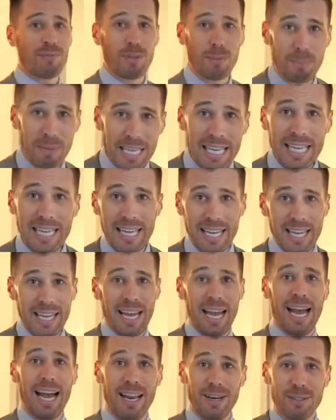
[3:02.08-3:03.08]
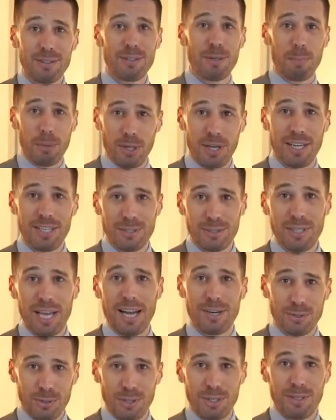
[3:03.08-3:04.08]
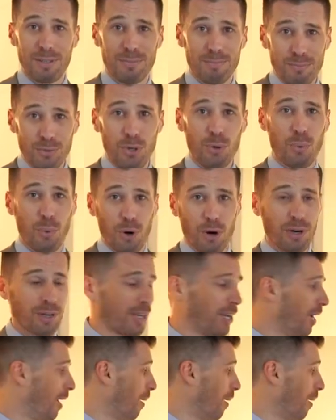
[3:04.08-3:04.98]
have to be at the place to actually do work.